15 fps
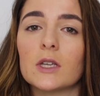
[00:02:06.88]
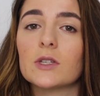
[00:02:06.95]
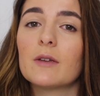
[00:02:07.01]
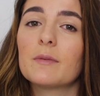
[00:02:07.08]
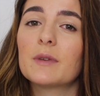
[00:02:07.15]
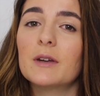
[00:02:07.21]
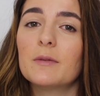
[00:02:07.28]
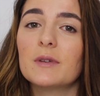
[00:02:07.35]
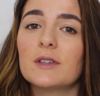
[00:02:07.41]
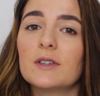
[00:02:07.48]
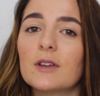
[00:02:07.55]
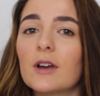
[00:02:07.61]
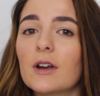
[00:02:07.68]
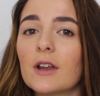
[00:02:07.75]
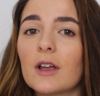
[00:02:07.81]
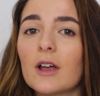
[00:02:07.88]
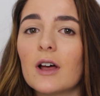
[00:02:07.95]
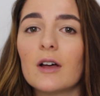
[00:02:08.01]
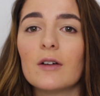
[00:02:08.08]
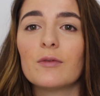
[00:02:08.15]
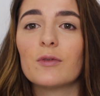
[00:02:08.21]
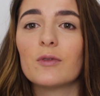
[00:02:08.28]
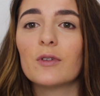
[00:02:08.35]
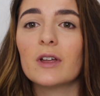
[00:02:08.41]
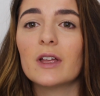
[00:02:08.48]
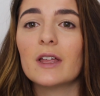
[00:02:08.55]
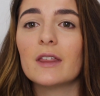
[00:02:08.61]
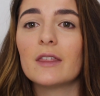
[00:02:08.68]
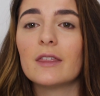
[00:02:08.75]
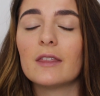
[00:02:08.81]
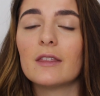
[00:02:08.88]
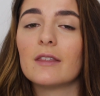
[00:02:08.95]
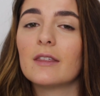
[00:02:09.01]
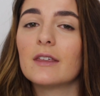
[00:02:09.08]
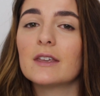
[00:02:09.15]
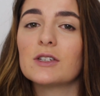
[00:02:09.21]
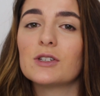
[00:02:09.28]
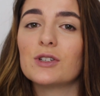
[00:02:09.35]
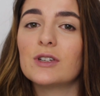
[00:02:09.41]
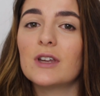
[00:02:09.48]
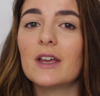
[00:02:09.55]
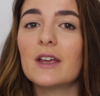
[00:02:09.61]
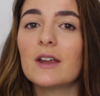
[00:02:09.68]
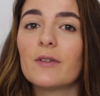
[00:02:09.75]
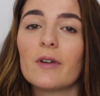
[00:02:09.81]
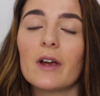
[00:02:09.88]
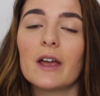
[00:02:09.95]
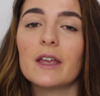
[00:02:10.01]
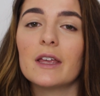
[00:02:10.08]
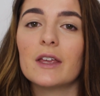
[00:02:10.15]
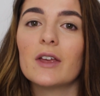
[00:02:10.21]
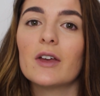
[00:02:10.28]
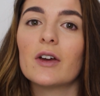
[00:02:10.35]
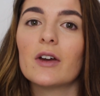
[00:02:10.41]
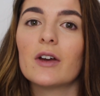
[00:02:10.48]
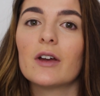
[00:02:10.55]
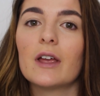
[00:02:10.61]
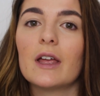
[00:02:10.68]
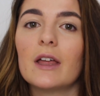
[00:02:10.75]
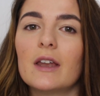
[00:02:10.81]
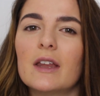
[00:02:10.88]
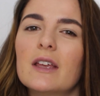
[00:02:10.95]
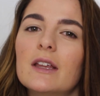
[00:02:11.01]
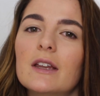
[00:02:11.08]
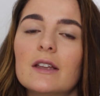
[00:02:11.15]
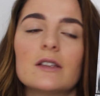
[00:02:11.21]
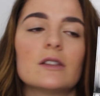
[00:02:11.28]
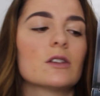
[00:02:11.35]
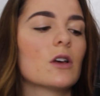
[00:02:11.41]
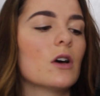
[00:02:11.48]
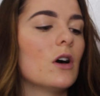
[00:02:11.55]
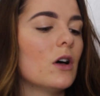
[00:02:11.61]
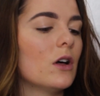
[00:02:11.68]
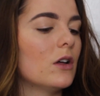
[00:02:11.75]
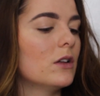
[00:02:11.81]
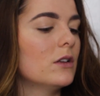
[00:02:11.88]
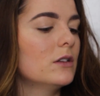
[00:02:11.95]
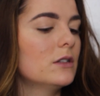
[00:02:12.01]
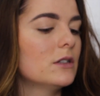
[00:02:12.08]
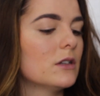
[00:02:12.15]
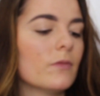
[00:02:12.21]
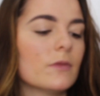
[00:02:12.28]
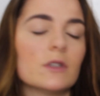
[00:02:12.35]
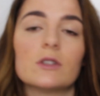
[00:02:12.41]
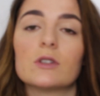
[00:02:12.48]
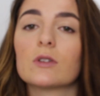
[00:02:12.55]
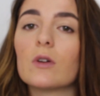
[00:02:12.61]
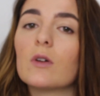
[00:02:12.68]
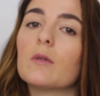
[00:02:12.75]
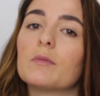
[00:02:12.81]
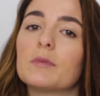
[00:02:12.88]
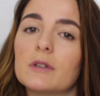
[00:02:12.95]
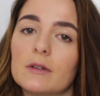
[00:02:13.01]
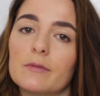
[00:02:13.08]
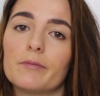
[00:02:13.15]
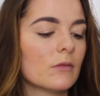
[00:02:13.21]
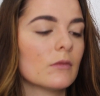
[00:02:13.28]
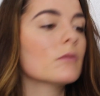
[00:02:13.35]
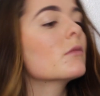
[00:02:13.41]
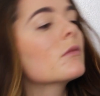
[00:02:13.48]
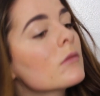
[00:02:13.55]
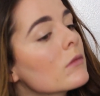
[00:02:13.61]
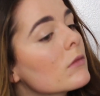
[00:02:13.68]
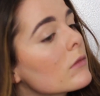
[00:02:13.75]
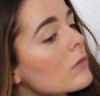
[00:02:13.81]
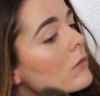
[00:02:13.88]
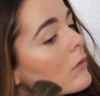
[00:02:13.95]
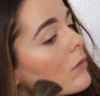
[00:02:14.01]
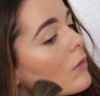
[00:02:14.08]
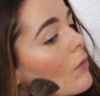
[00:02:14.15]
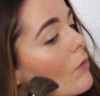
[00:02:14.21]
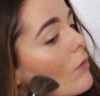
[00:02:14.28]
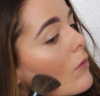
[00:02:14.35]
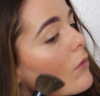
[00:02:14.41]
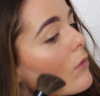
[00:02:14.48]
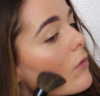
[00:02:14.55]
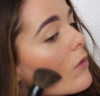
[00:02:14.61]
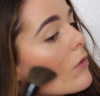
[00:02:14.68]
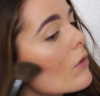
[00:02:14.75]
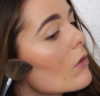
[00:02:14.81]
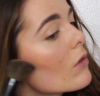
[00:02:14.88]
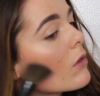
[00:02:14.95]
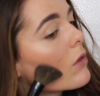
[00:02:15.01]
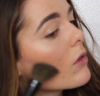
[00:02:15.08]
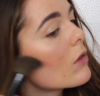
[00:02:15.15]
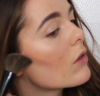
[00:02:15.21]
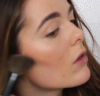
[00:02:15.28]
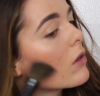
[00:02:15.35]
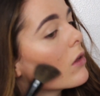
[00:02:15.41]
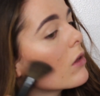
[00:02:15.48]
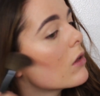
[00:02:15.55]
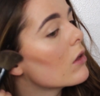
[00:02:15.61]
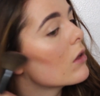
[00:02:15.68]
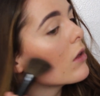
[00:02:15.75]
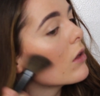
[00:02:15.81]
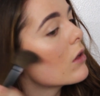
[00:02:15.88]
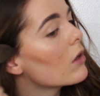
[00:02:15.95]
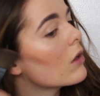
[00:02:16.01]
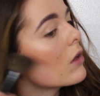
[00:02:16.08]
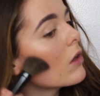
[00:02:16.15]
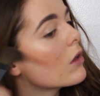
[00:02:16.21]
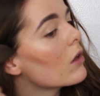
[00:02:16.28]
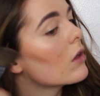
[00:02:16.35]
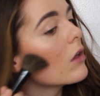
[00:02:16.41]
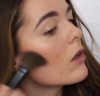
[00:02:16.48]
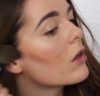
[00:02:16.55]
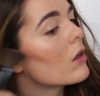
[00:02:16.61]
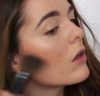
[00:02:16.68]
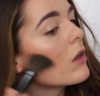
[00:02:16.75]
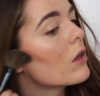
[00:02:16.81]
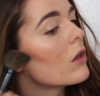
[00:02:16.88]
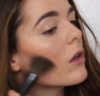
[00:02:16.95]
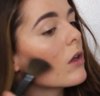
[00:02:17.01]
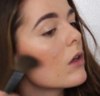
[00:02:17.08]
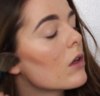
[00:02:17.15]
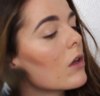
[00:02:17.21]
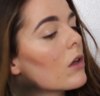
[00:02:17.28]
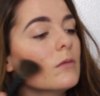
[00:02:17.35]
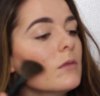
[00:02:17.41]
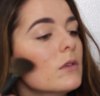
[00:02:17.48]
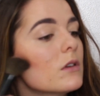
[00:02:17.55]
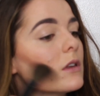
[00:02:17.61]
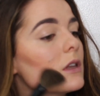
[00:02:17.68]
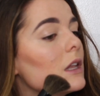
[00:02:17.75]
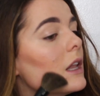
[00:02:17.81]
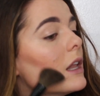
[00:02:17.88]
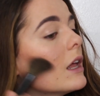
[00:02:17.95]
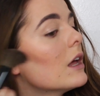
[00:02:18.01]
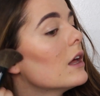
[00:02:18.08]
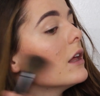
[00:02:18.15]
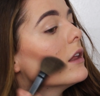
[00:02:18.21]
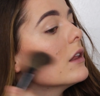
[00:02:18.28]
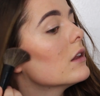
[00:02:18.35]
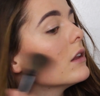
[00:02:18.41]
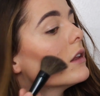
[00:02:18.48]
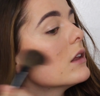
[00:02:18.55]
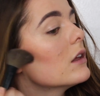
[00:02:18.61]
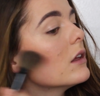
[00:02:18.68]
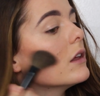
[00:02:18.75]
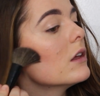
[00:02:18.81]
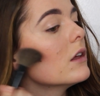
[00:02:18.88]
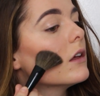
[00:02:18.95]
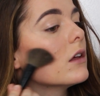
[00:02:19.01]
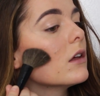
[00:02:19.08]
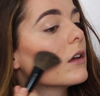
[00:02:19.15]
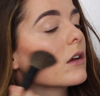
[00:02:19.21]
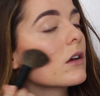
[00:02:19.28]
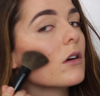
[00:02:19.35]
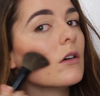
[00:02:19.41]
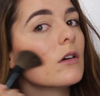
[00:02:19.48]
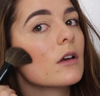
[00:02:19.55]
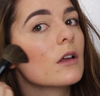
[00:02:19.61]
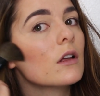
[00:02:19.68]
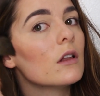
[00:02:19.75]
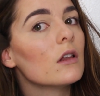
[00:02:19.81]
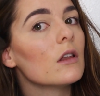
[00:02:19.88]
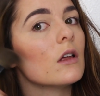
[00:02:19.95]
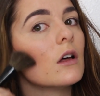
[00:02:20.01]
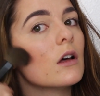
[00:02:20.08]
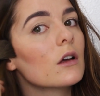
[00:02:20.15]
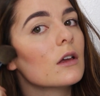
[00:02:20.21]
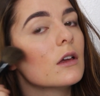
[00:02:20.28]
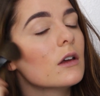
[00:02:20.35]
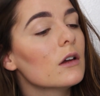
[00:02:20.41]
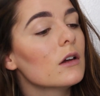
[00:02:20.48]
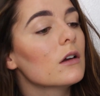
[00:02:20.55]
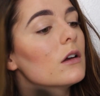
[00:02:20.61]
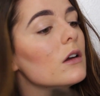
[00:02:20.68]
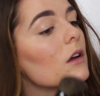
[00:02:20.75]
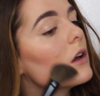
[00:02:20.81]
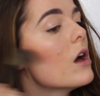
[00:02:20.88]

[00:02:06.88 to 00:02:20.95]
So I'm going to be starting off with this shade right here, and it is called Sculpt. This is the Sculpt shade, and I'm going to be using my angled brush. I am just lightly going along here.